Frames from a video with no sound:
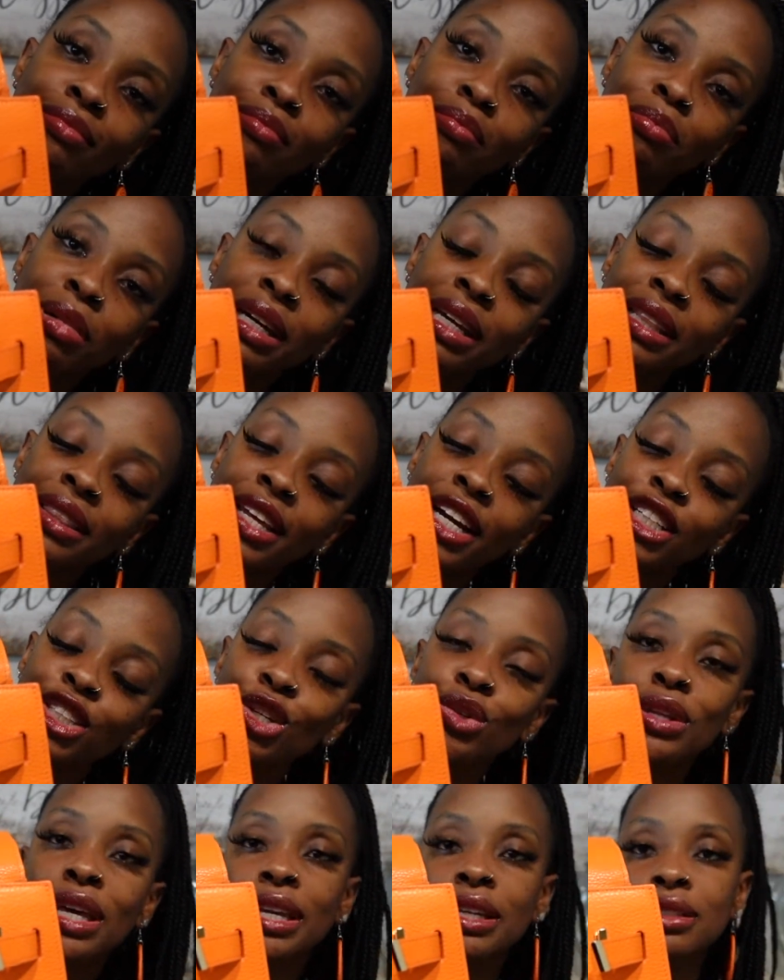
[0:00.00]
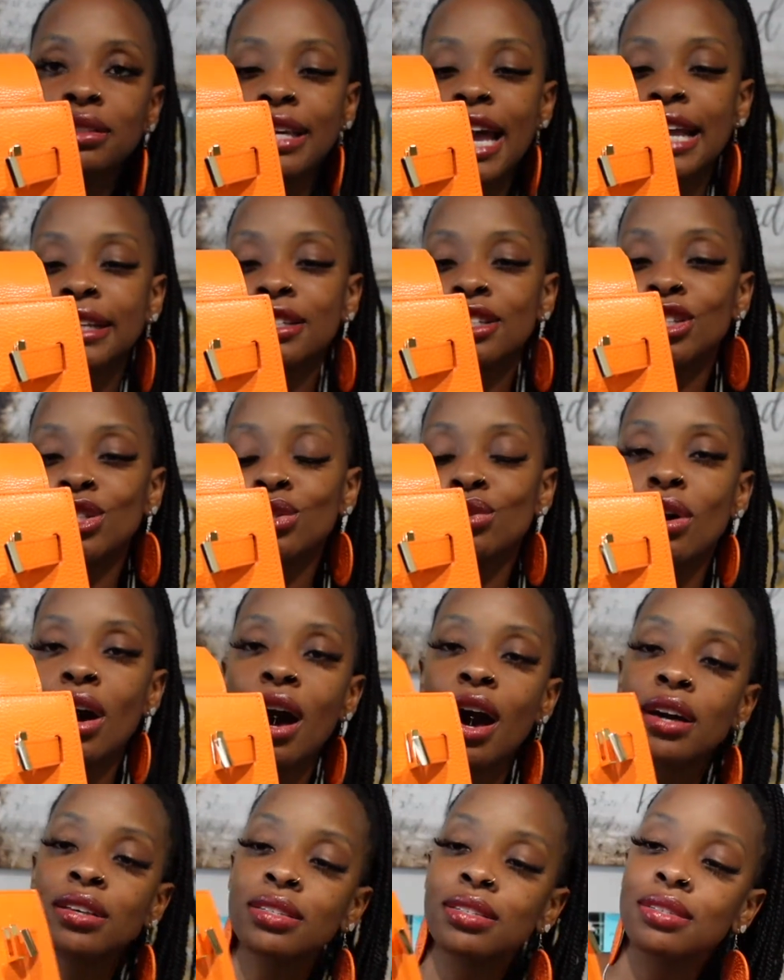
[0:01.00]
button there too that it attaches to.
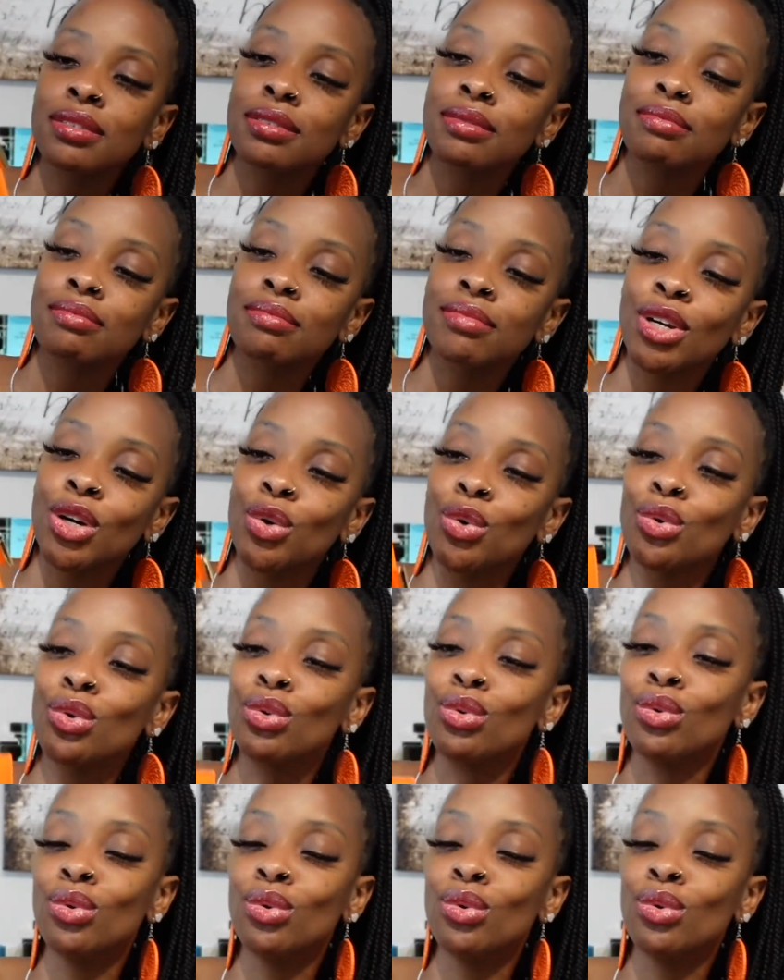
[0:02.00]
Awesome, cool.